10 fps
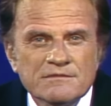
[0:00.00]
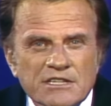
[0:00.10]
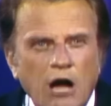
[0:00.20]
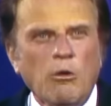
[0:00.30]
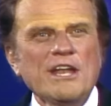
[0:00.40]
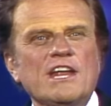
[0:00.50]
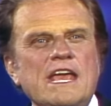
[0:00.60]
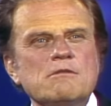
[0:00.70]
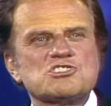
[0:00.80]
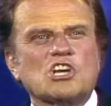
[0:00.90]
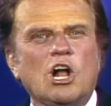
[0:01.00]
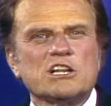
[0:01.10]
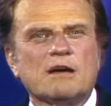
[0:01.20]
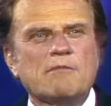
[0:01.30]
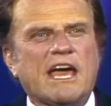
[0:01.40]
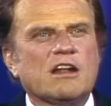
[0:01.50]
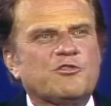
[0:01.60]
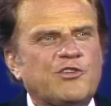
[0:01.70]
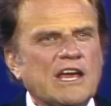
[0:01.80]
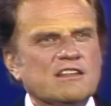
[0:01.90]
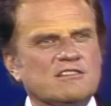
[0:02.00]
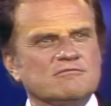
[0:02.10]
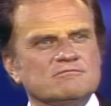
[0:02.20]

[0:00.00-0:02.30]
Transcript: No wonder he was called a man of faith.